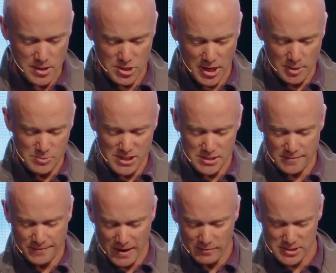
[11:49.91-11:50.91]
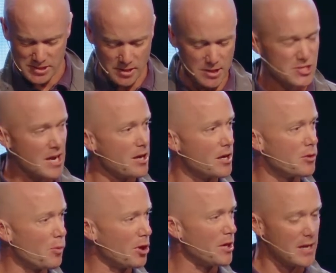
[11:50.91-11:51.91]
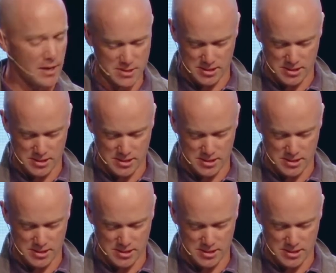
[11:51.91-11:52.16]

Jacob sends the favorite son to check on the working